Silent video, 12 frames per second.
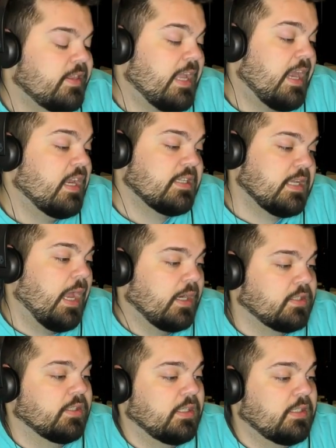That is
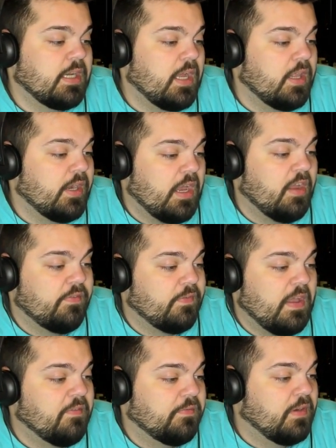actually talent.
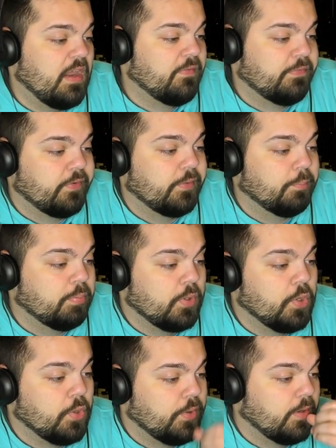I've never
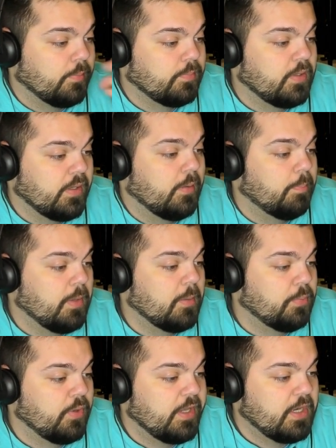blown a
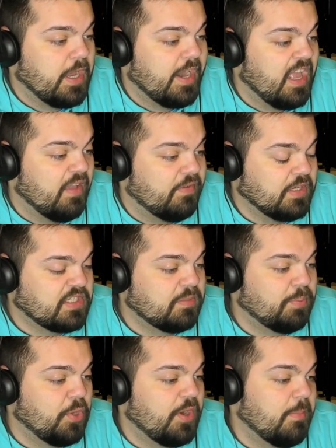bubble and not have it
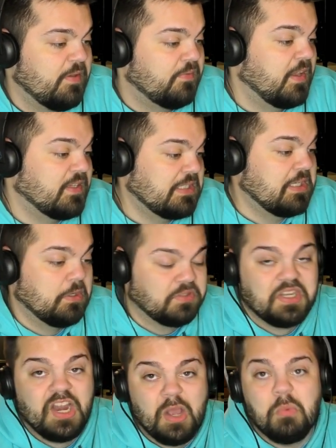explode on my face. So,
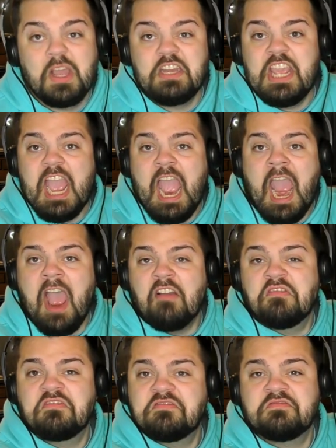you know what? Yeah,
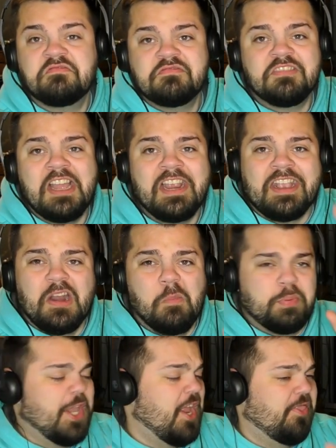I can
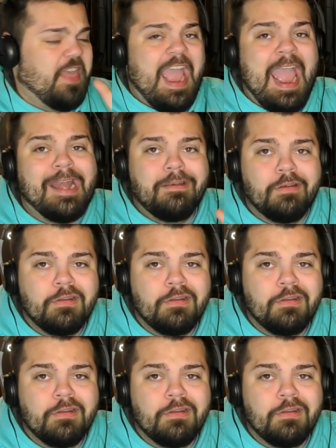applaud that.